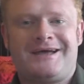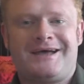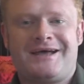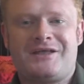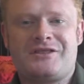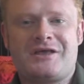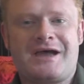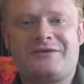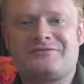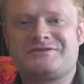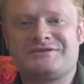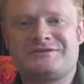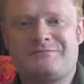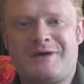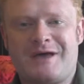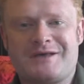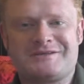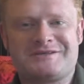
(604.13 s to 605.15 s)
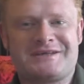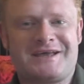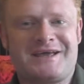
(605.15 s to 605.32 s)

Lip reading: And the house is a mess.